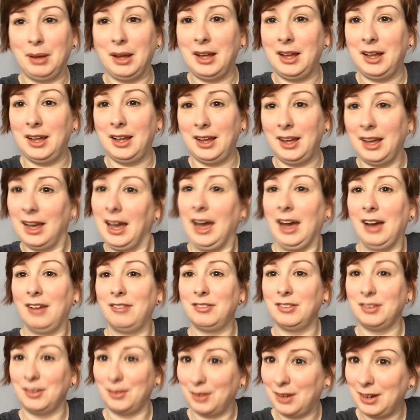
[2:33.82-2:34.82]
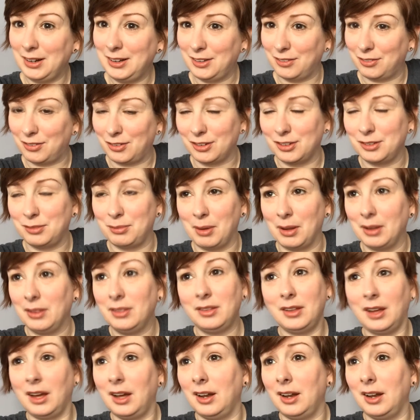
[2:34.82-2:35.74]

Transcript: paying half of the rent the first month.